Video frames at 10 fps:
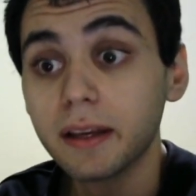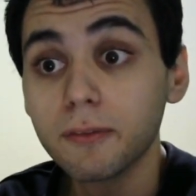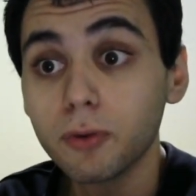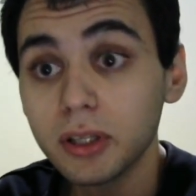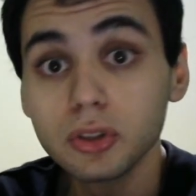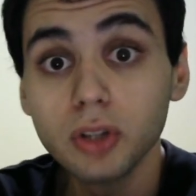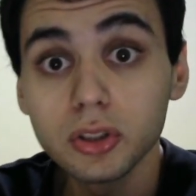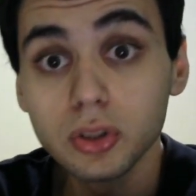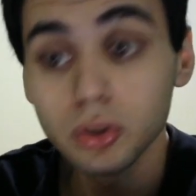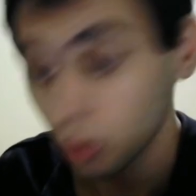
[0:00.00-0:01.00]
for it
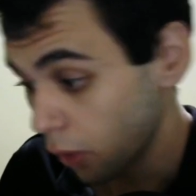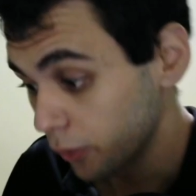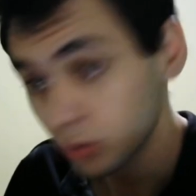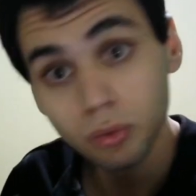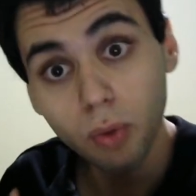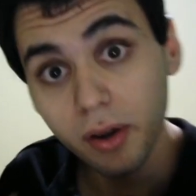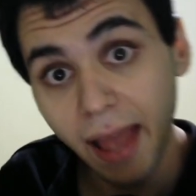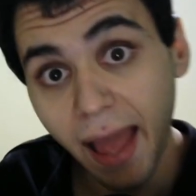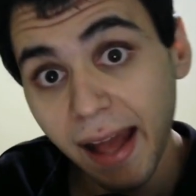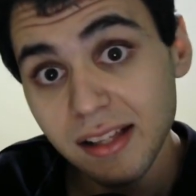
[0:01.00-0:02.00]
not to go into the wrong
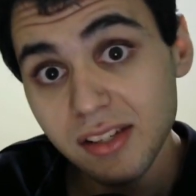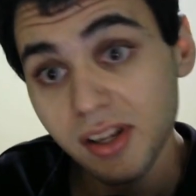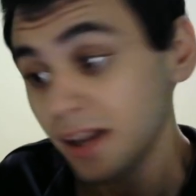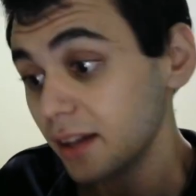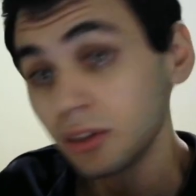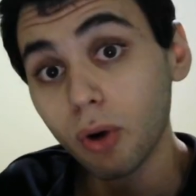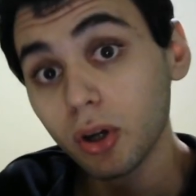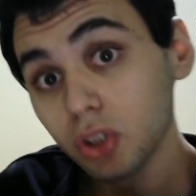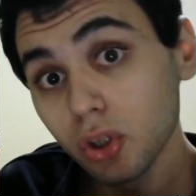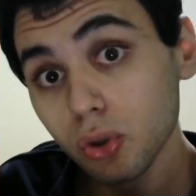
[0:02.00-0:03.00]
hands, the
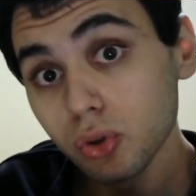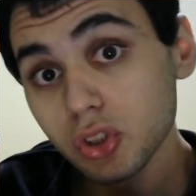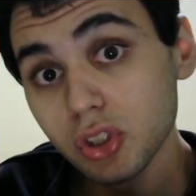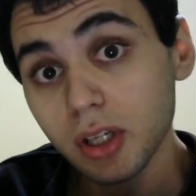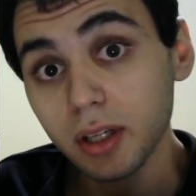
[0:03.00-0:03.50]
wrong use,